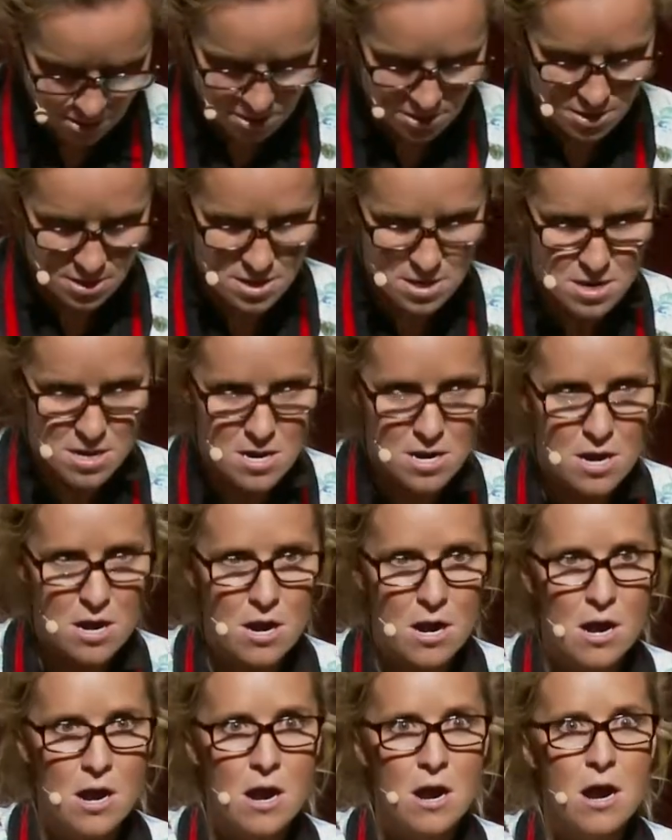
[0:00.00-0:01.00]

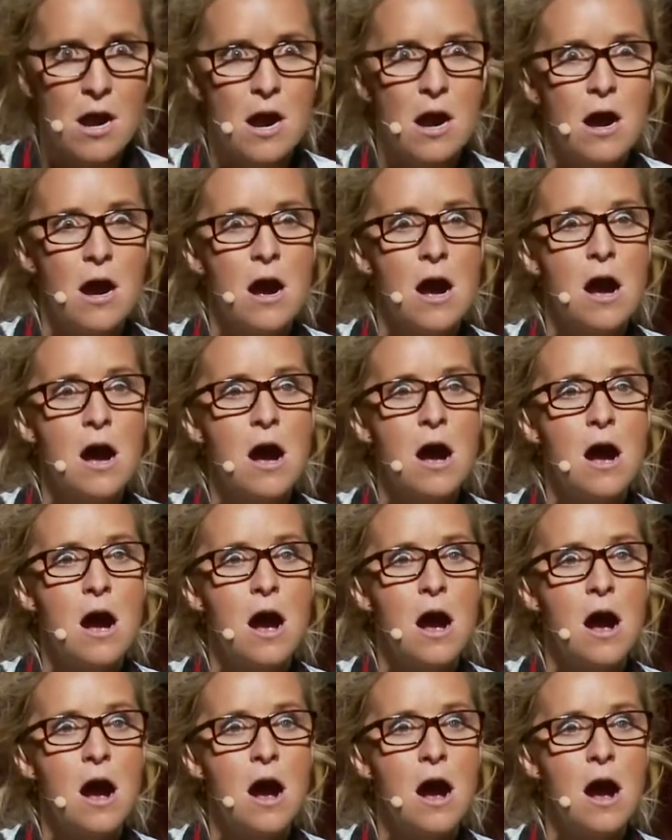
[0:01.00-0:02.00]

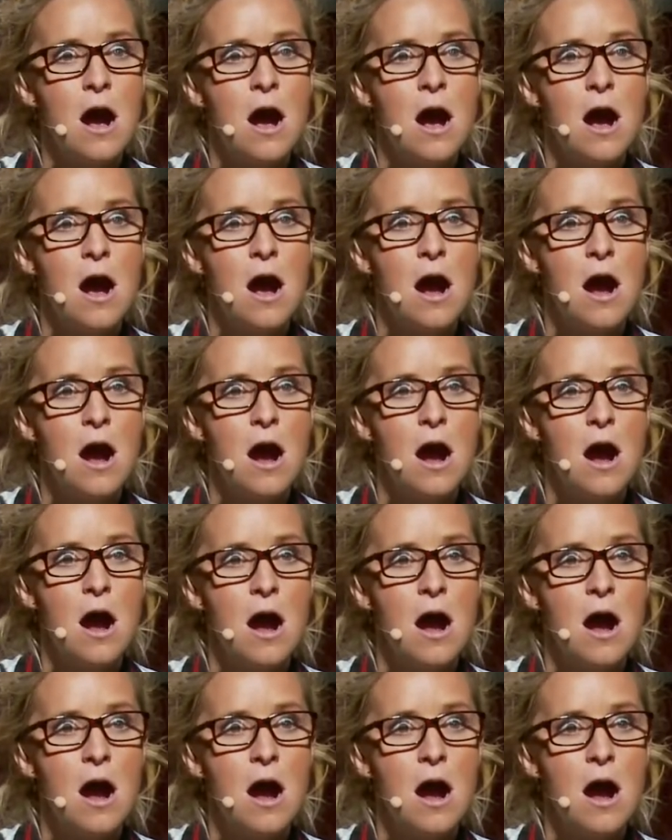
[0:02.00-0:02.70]
(silence)